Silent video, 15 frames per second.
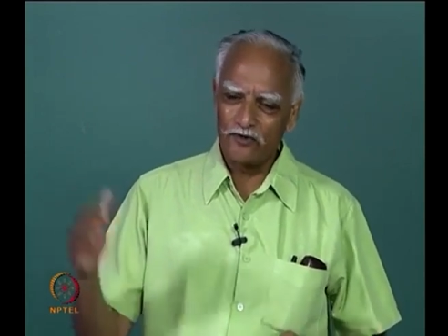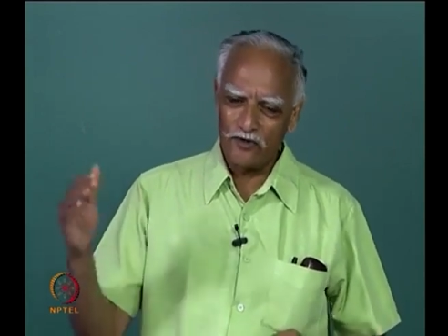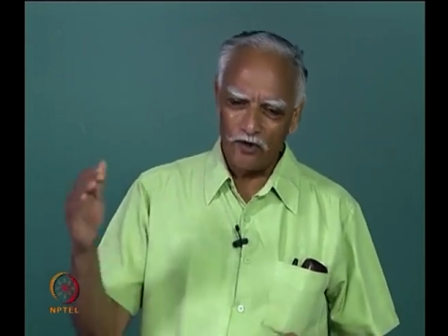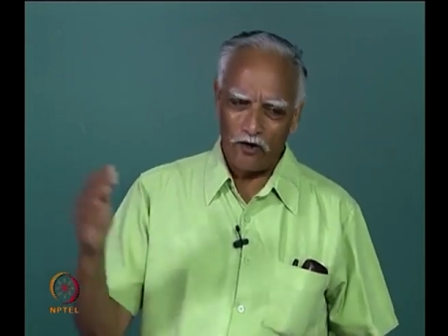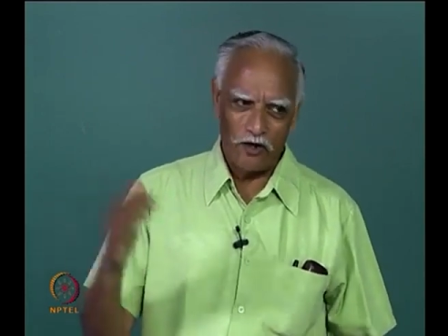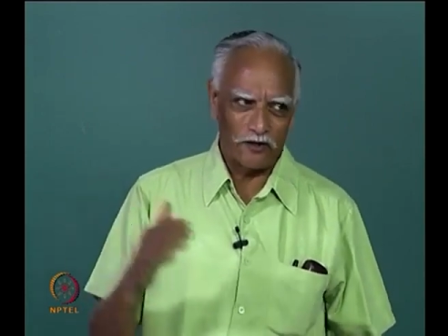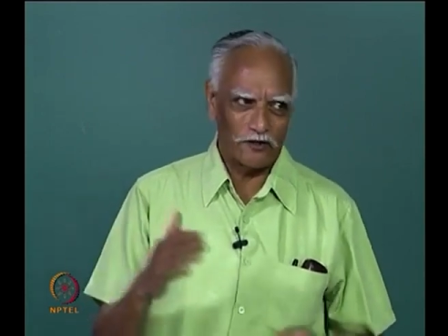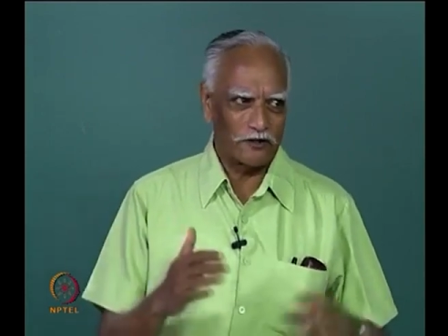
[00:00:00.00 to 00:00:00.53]
the
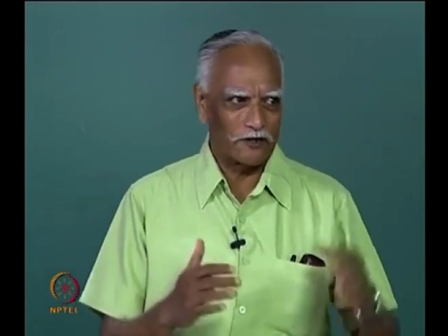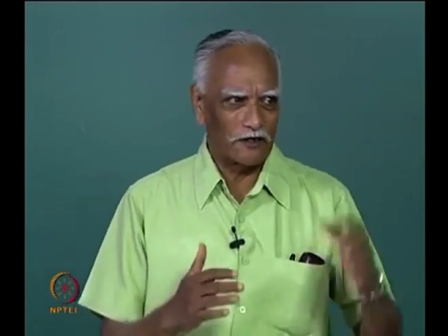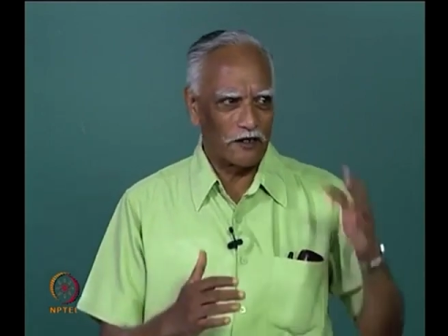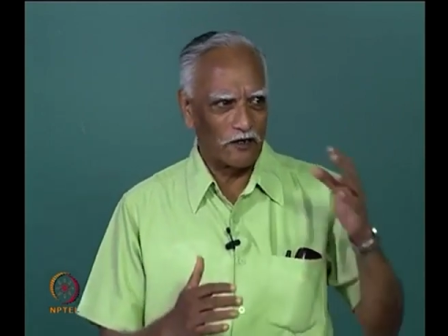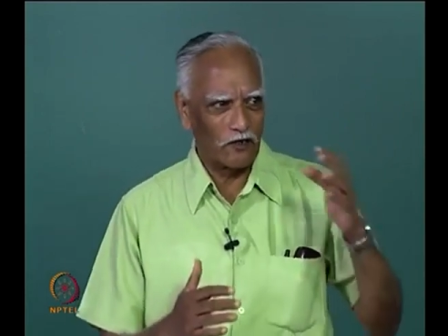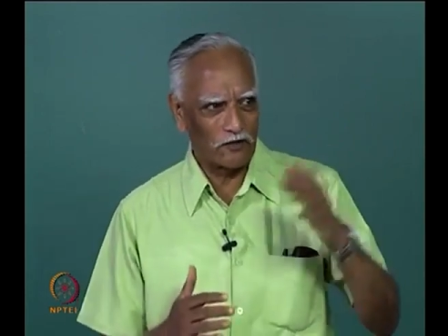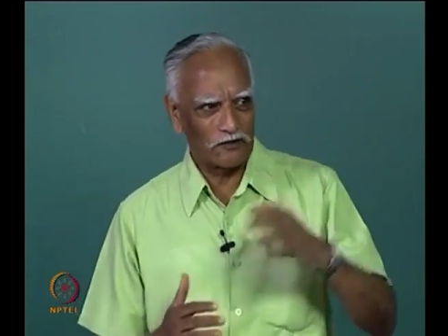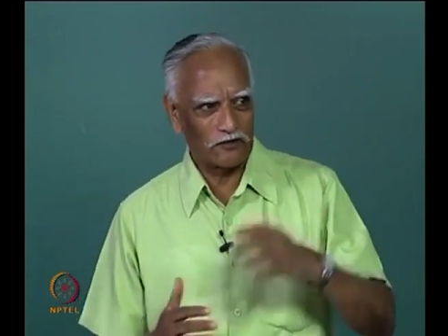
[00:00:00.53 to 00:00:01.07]
Goths
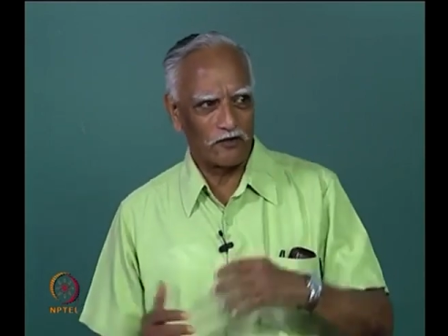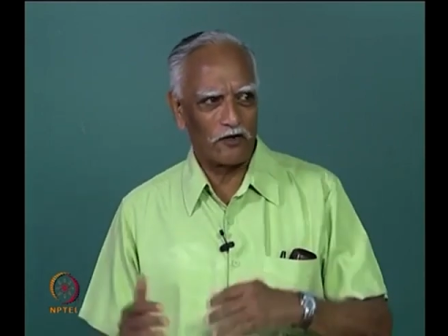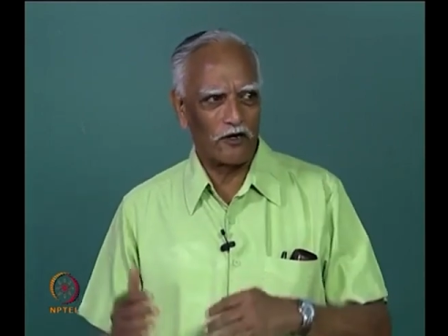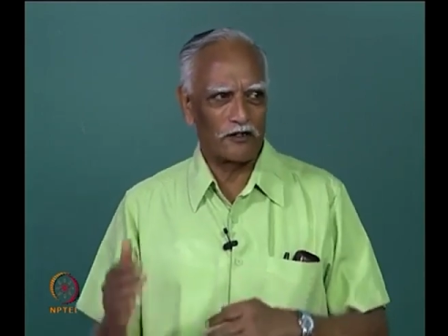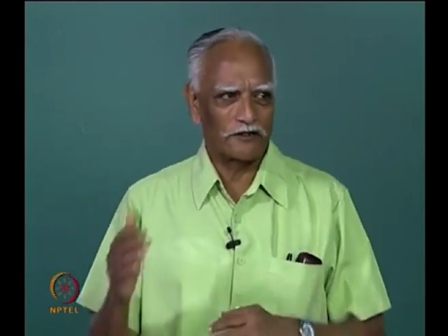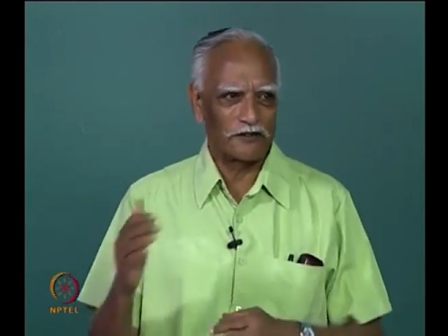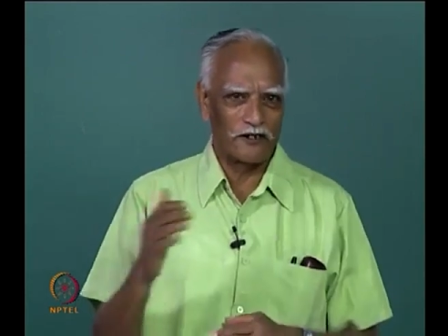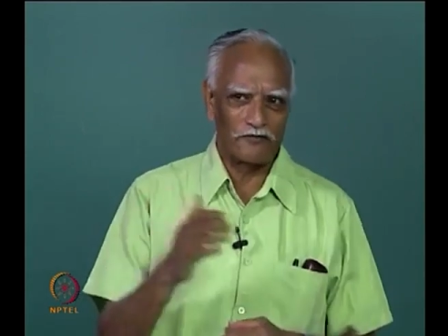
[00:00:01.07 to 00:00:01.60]
and
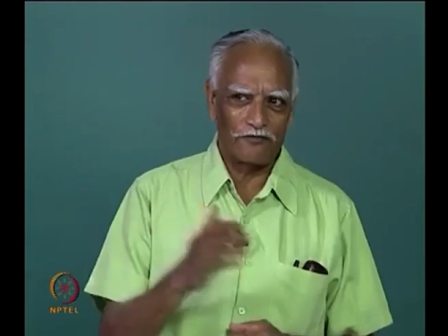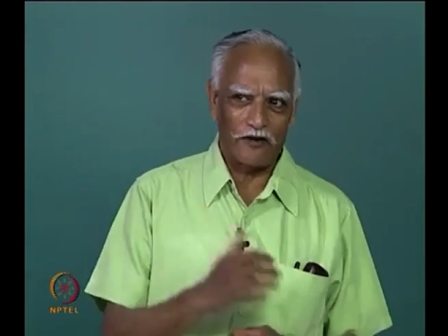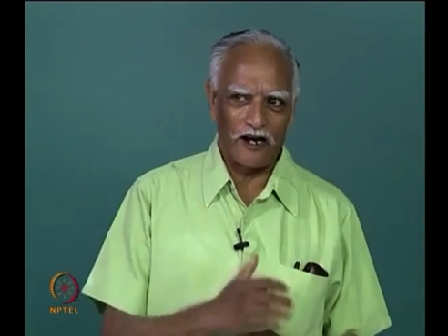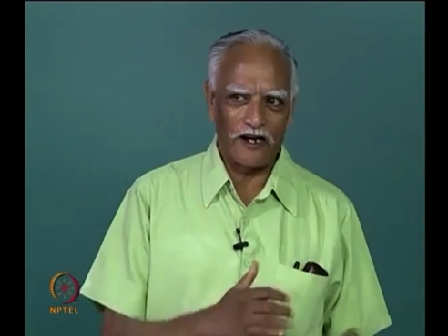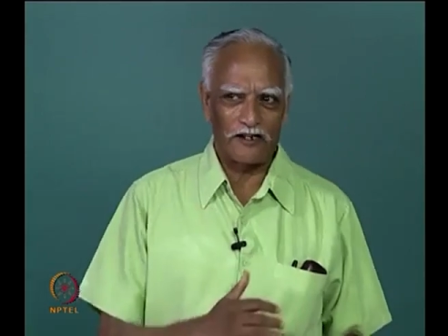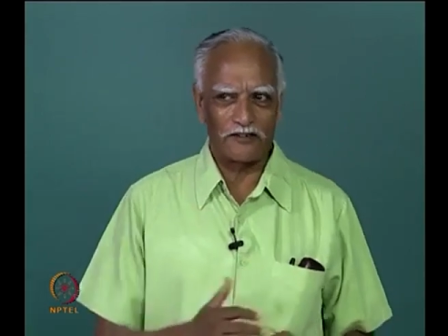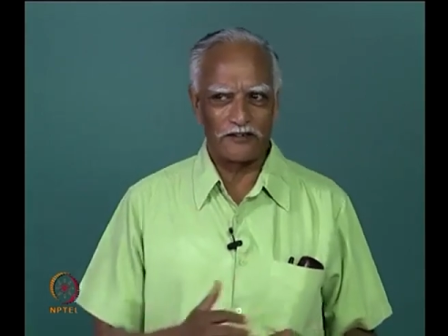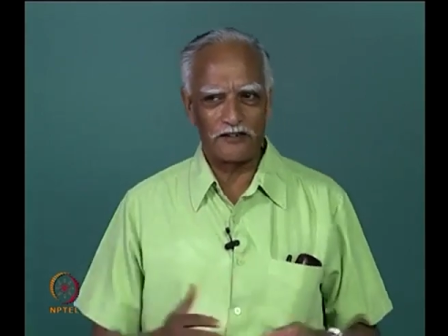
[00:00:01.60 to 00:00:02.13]
Ostrogoths and
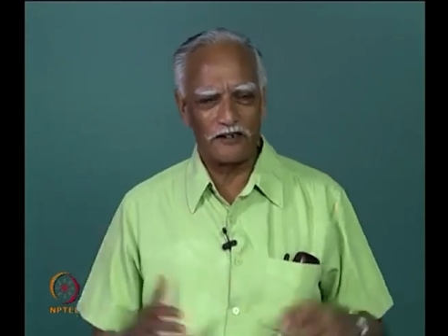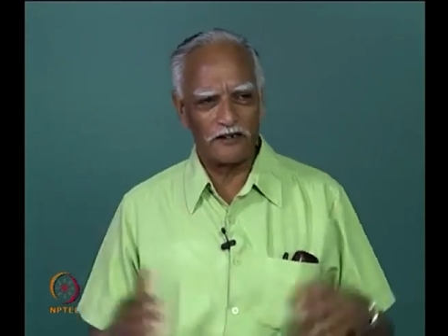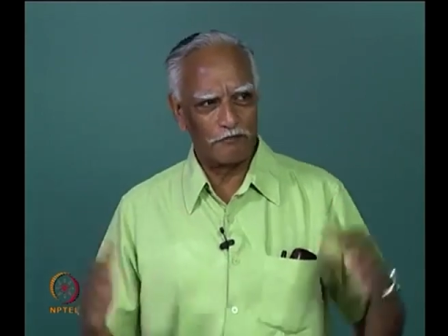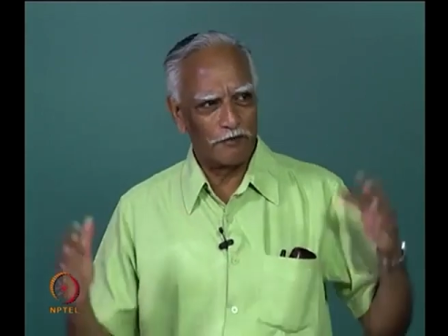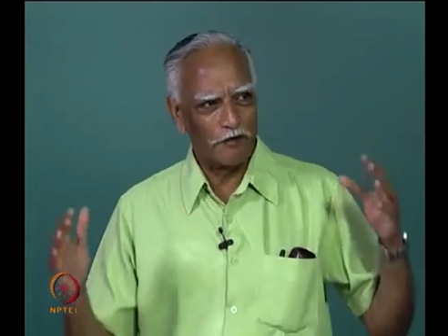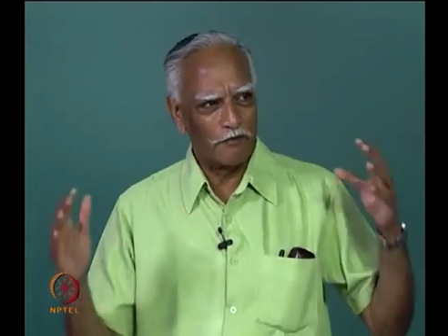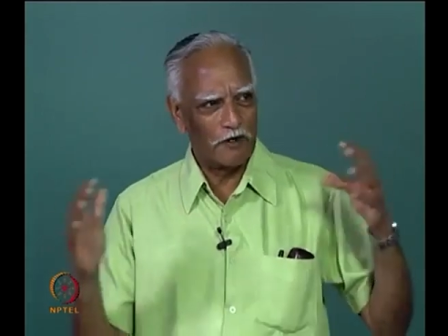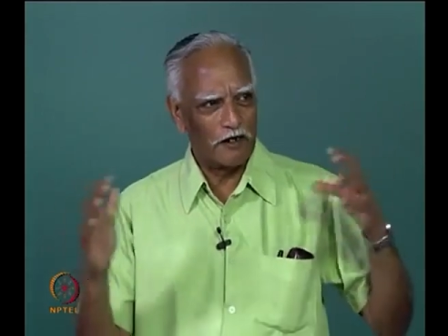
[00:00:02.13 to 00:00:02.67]
Franks
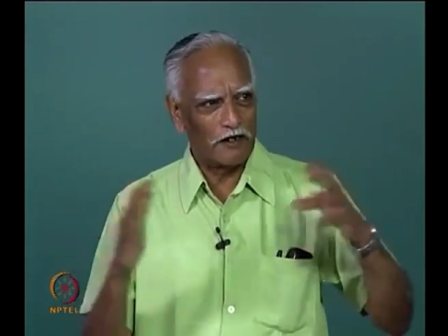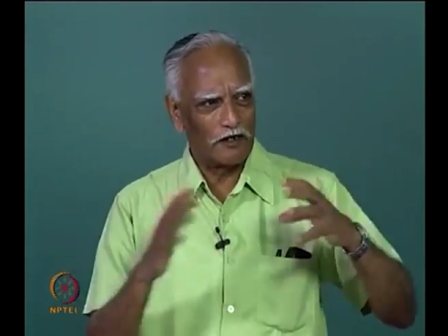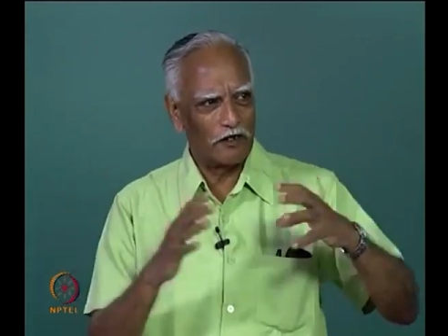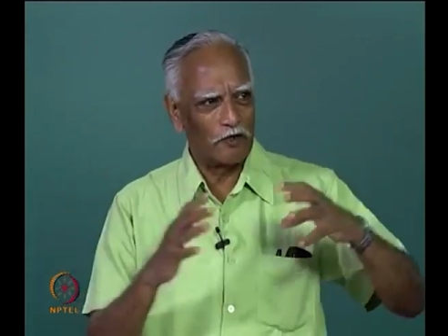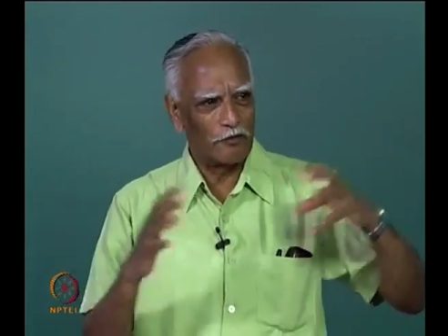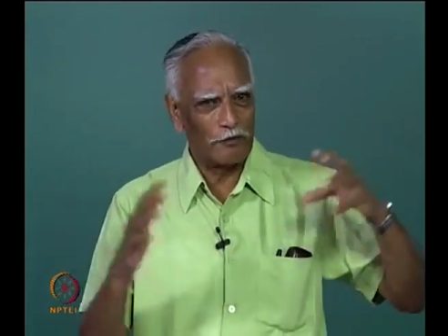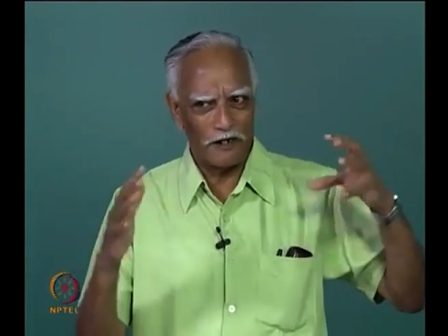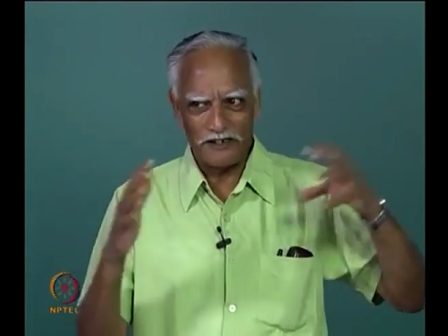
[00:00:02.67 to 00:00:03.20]
and people are, you
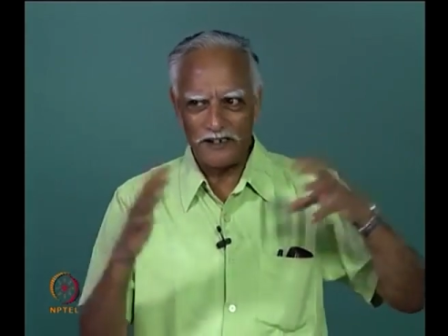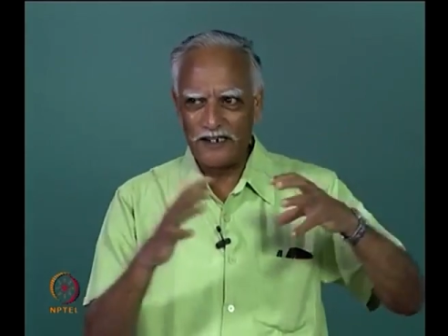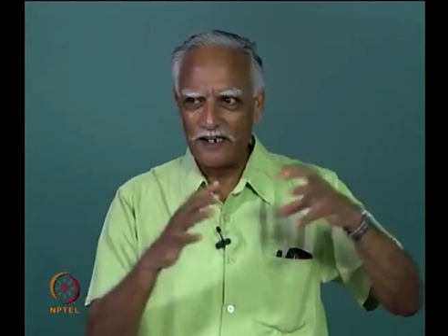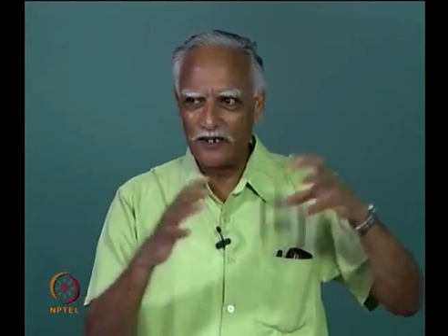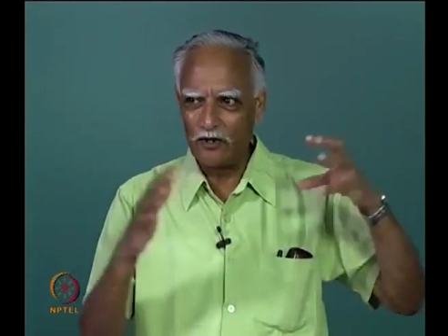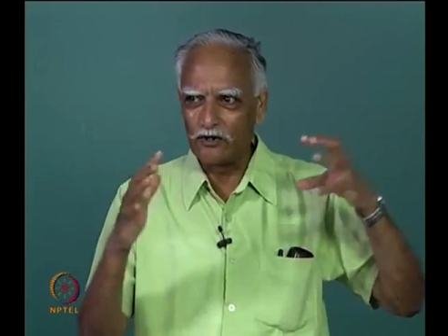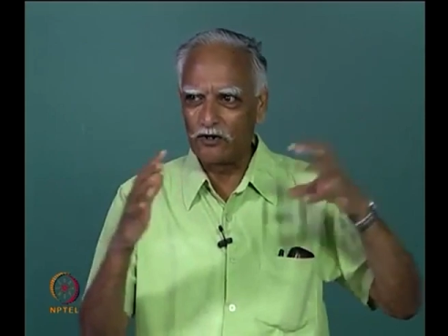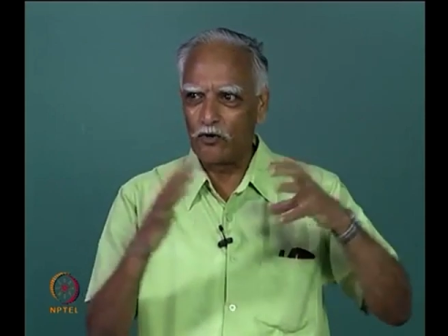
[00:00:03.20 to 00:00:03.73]
know, pressing
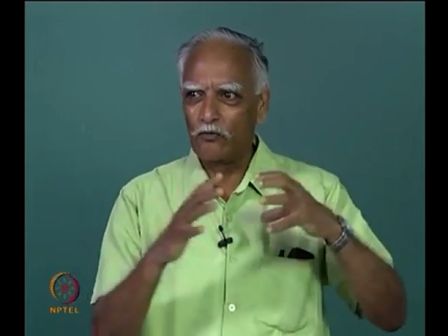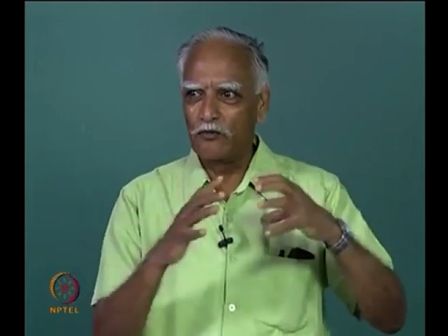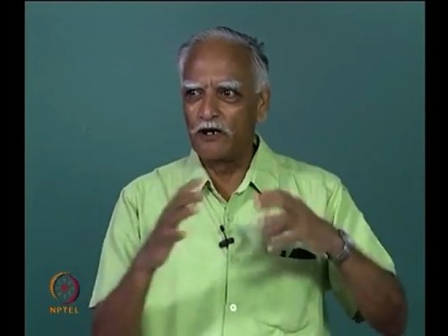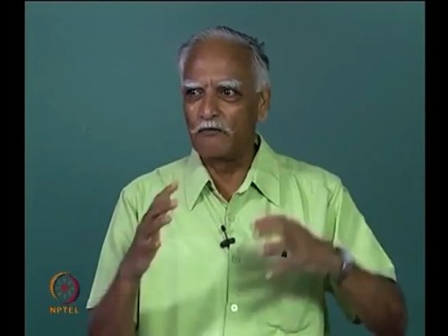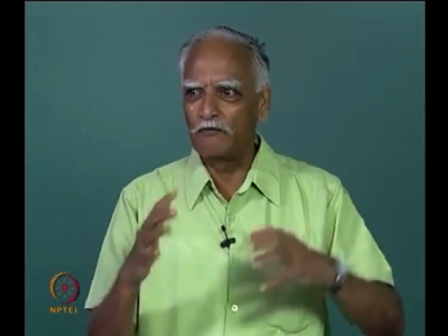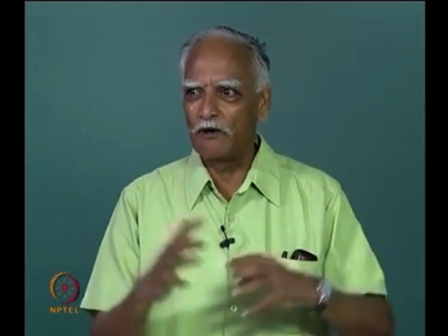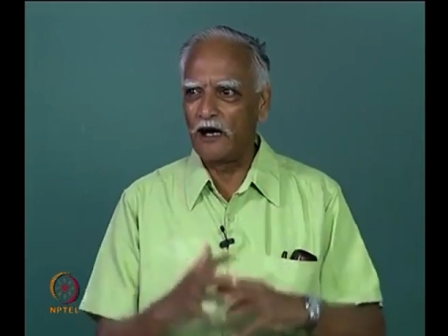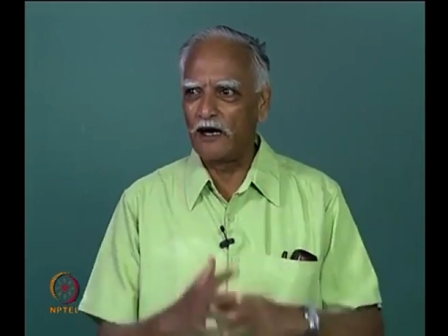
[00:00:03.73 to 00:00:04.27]
in on the Roman
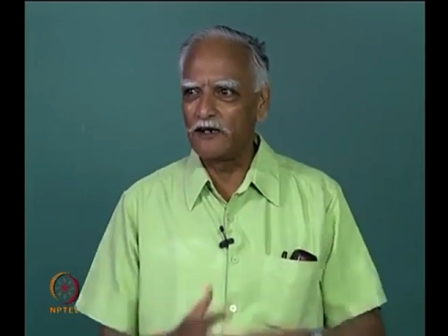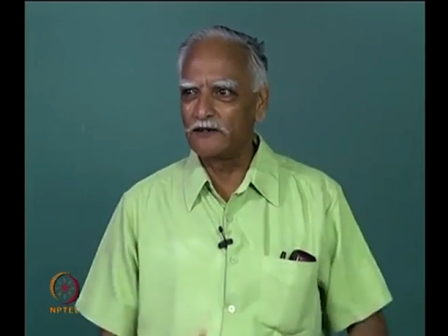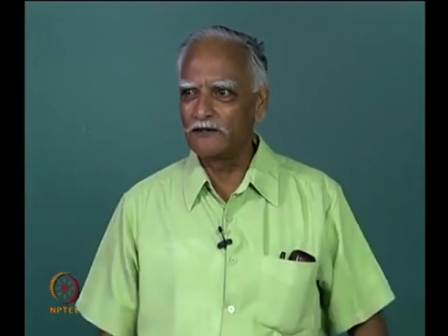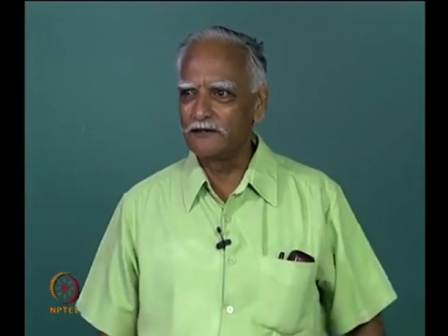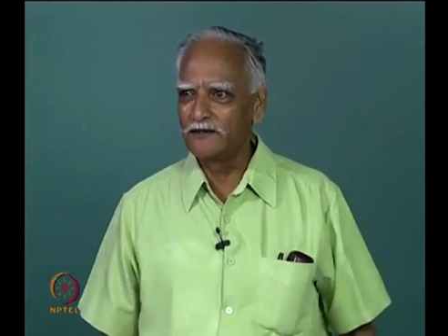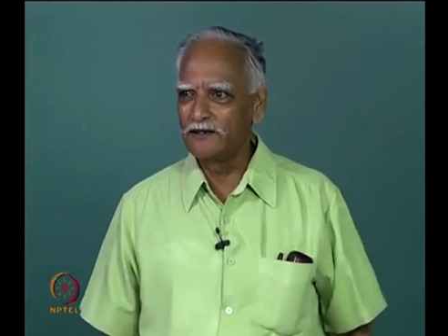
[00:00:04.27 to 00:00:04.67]
Empire